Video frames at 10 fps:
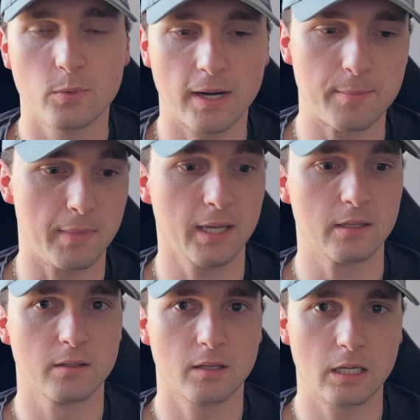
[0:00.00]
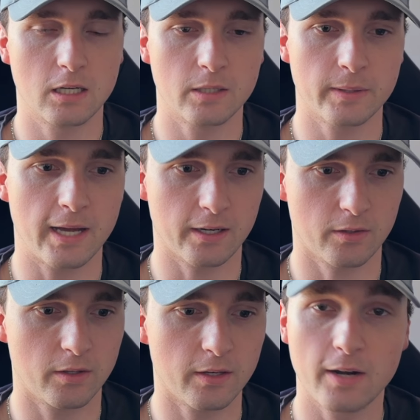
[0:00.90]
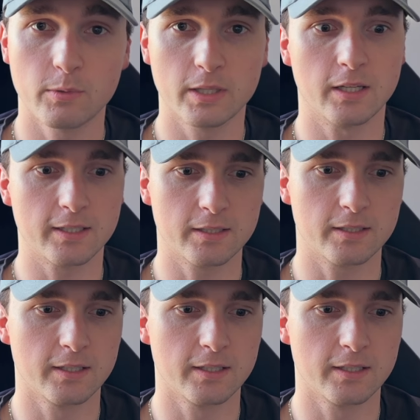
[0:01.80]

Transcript: what I made in the hackathon. I really liked it,